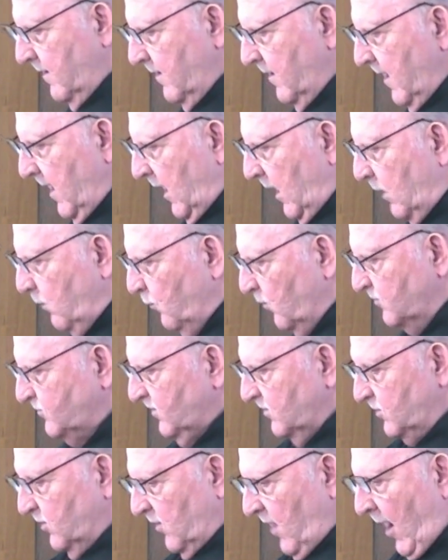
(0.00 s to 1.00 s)
He was
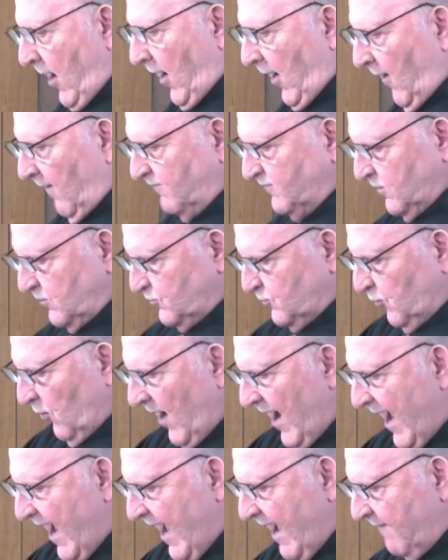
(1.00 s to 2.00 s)
of the
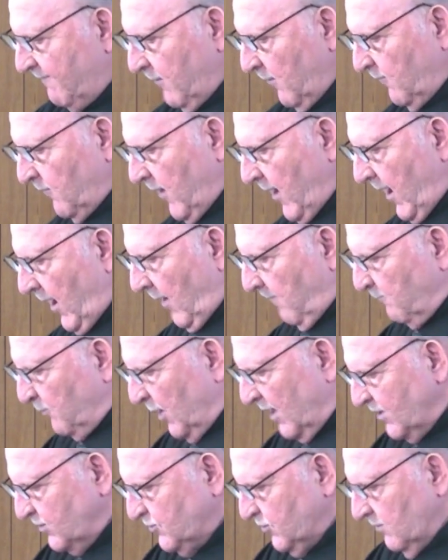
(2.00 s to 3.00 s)
tribe of
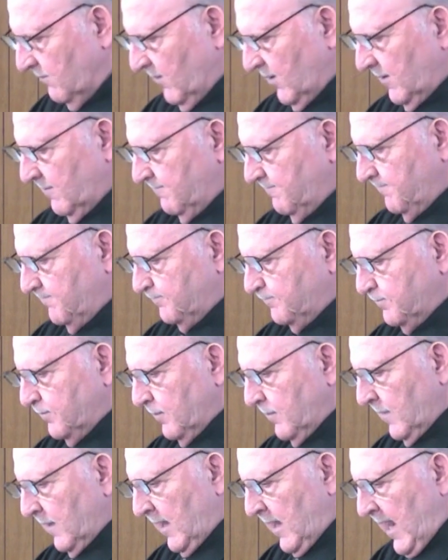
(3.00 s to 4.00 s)
Benjamin.
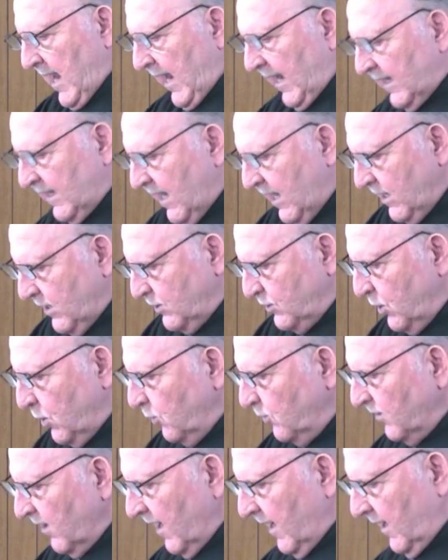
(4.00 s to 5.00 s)
And he knew
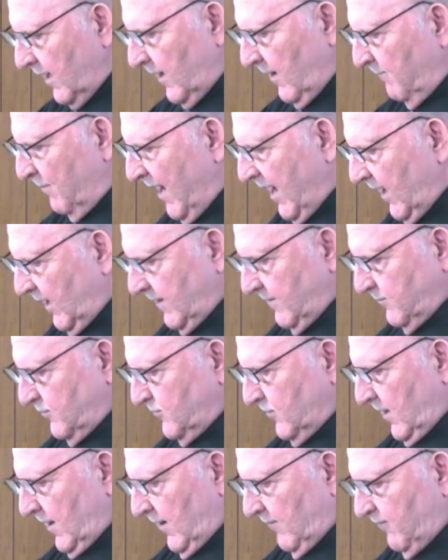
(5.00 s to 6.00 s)
that about
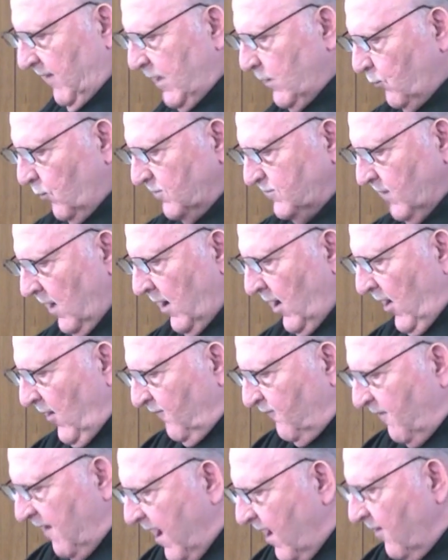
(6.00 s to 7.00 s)
himself. He was a
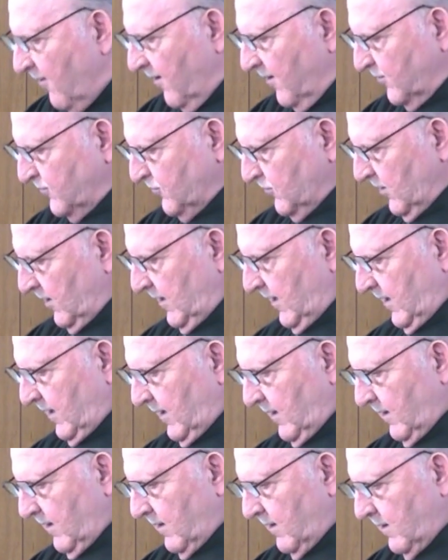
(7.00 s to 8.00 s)
Pharisee.
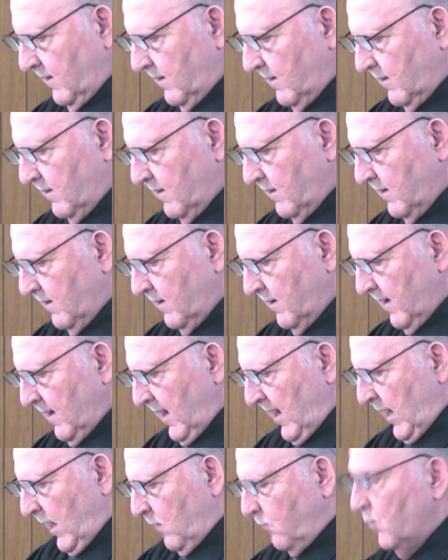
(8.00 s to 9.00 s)

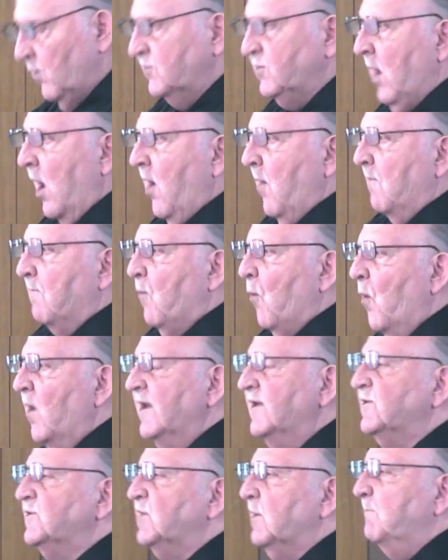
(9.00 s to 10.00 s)
He was one
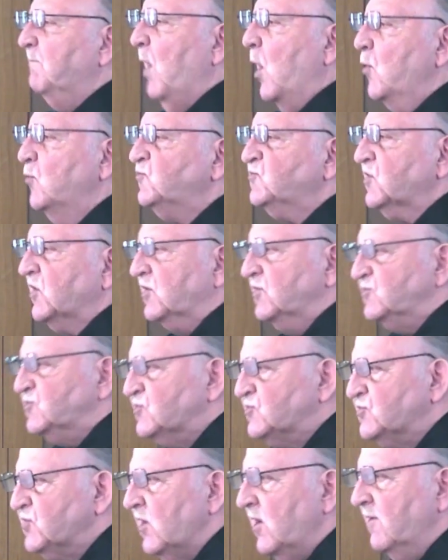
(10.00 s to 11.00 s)
of the most
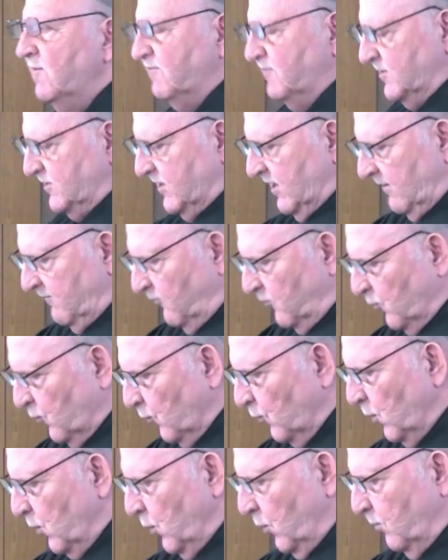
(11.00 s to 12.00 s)
conservative
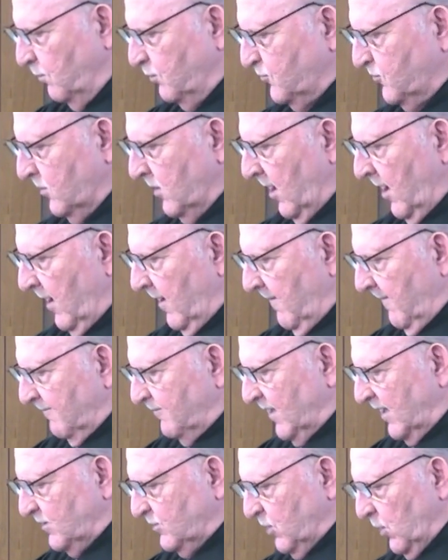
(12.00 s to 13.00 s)
groups
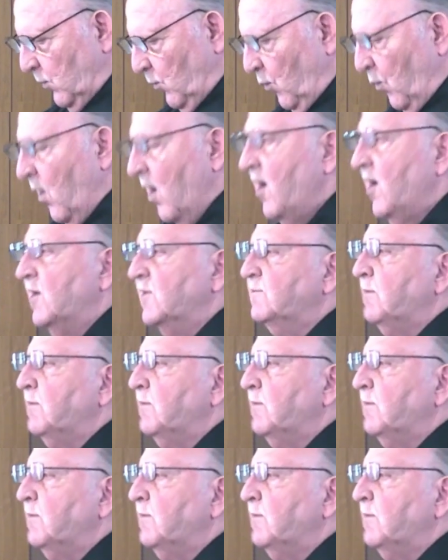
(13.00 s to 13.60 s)
that there was